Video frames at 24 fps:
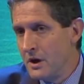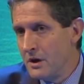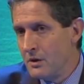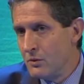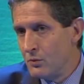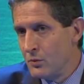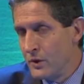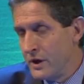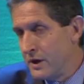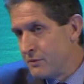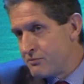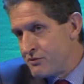
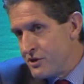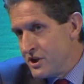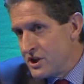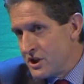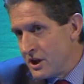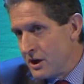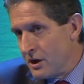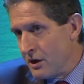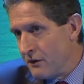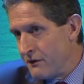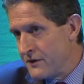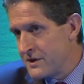We
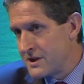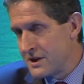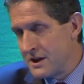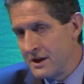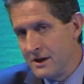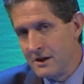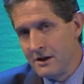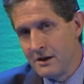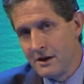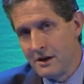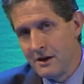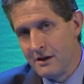appreciate,
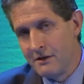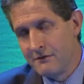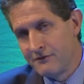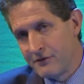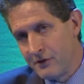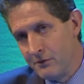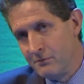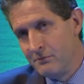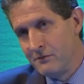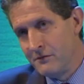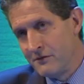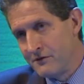obviously,
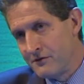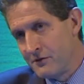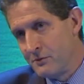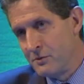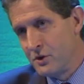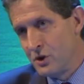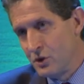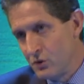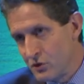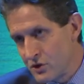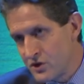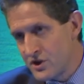from
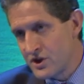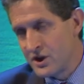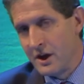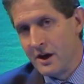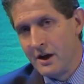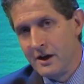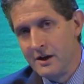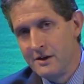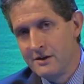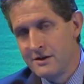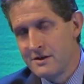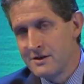your
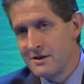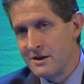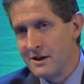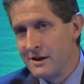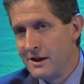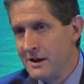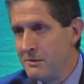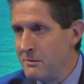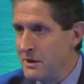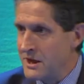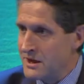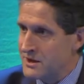side, there's a
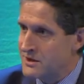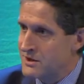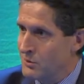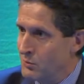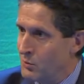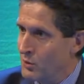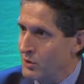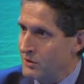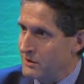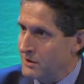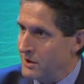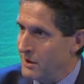limit to
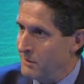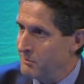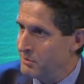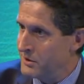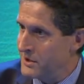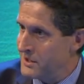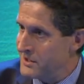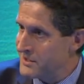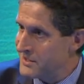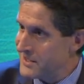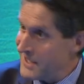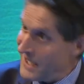what
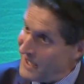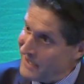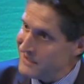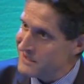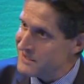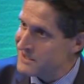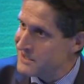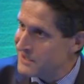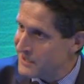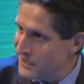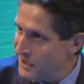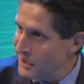companies can
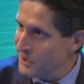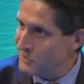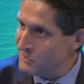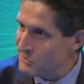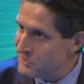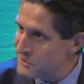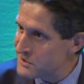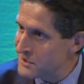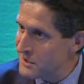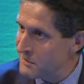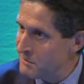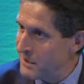
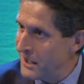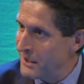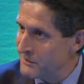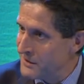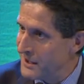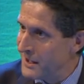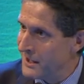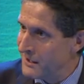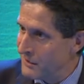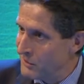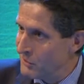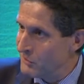disclose about
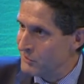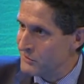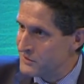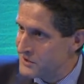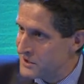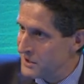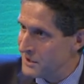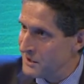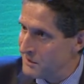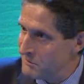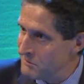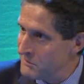their
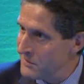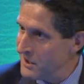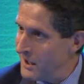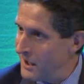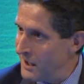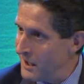long-term